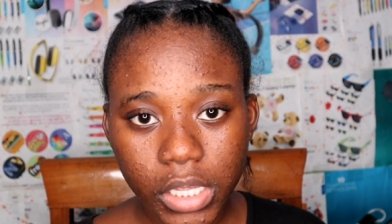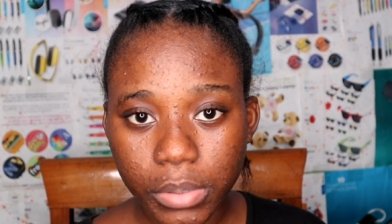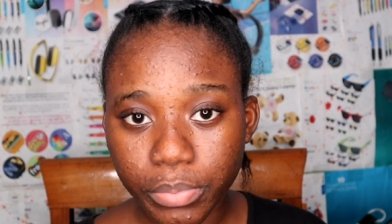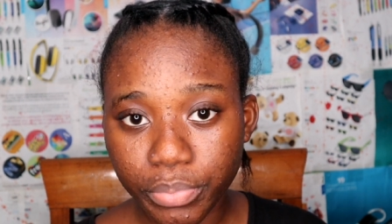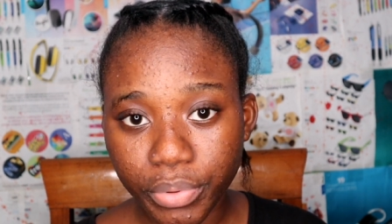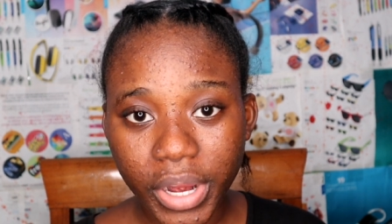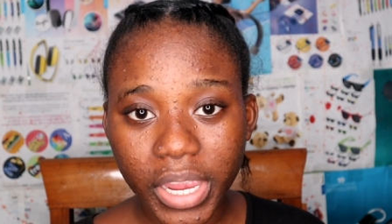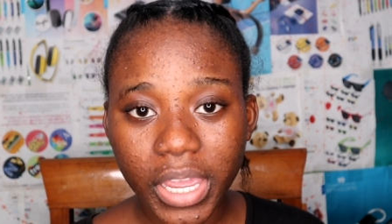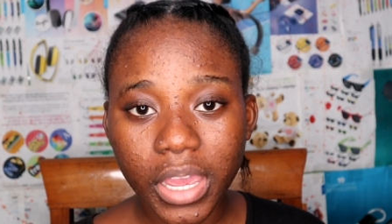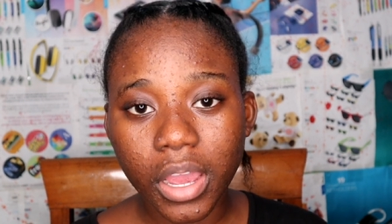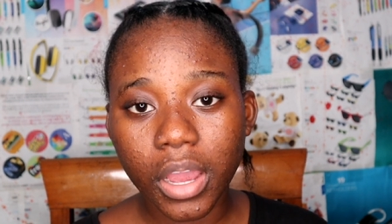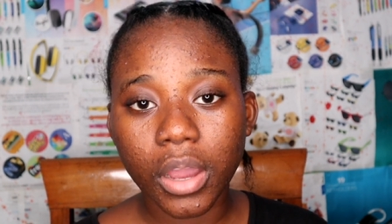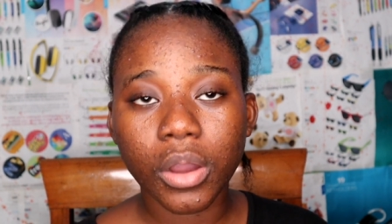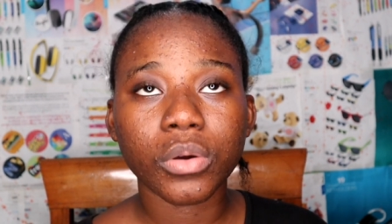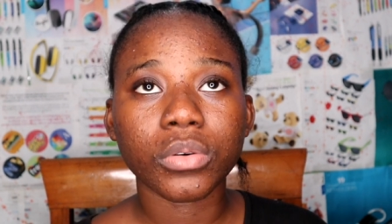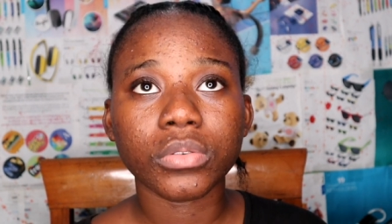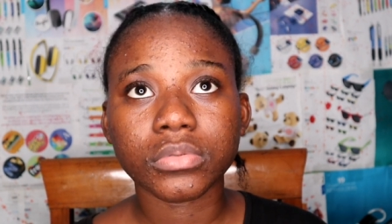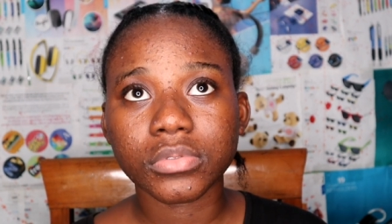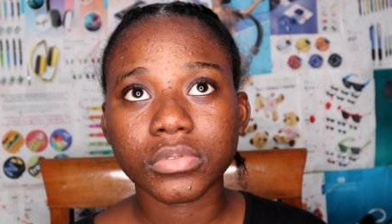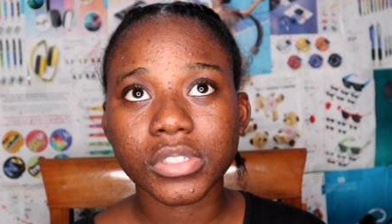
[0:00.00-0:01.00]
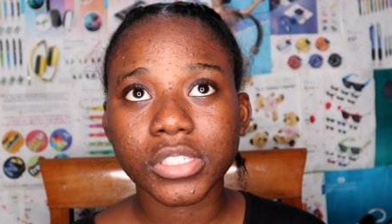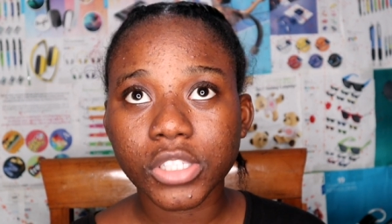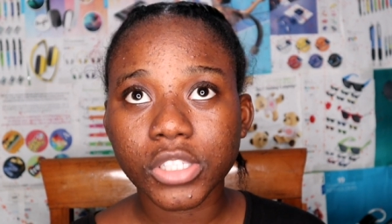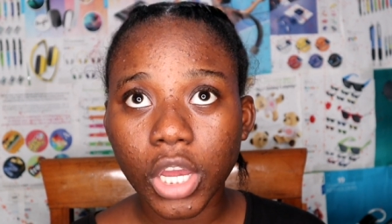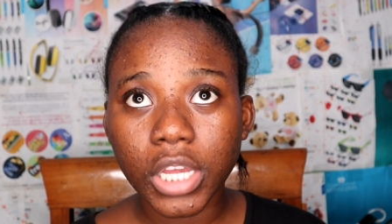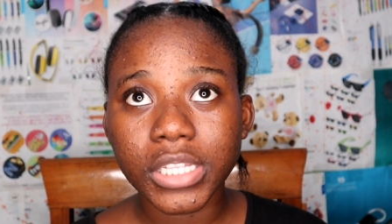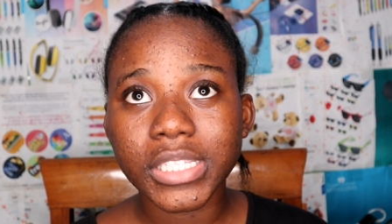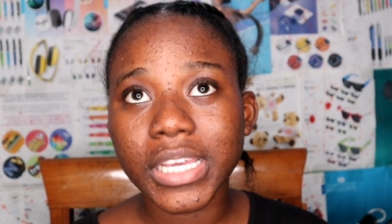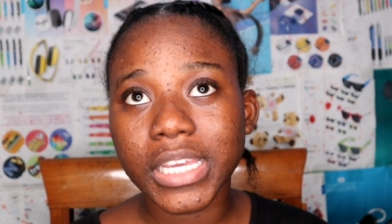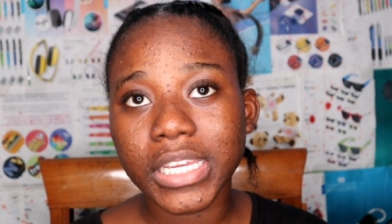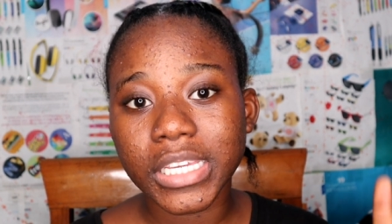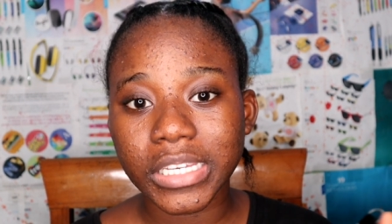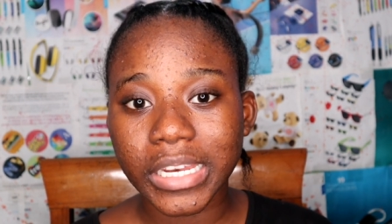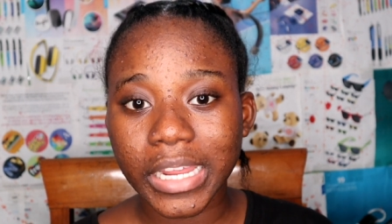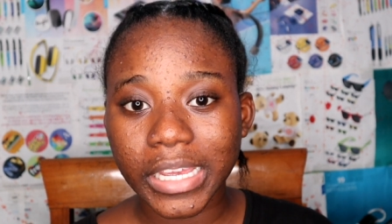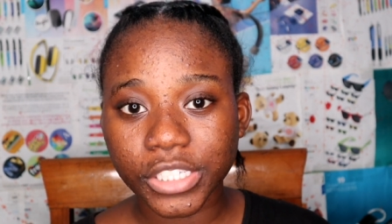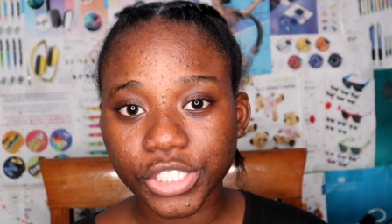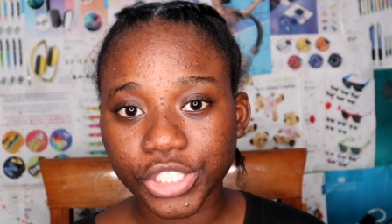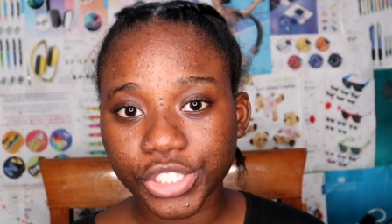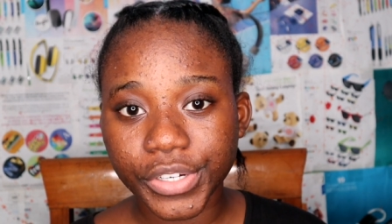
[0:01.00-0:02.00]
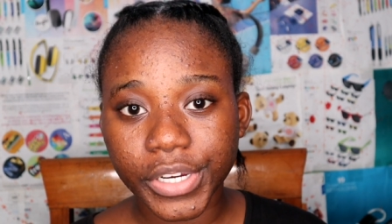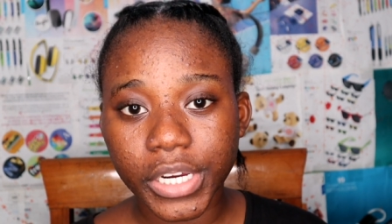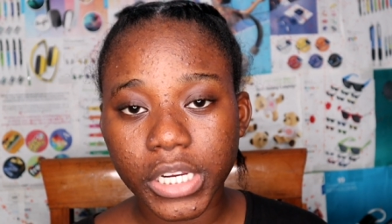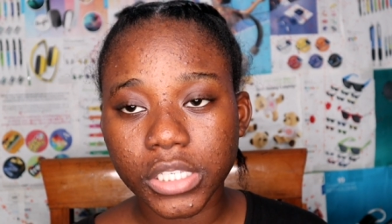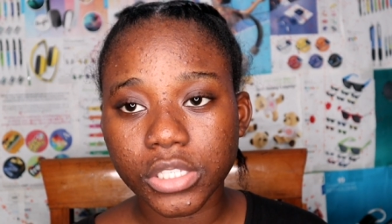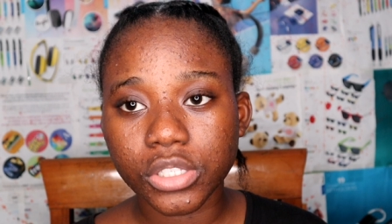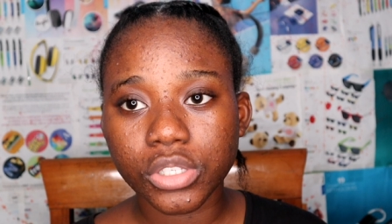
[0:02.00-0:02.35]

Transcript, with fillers: breakout started in Nigeria.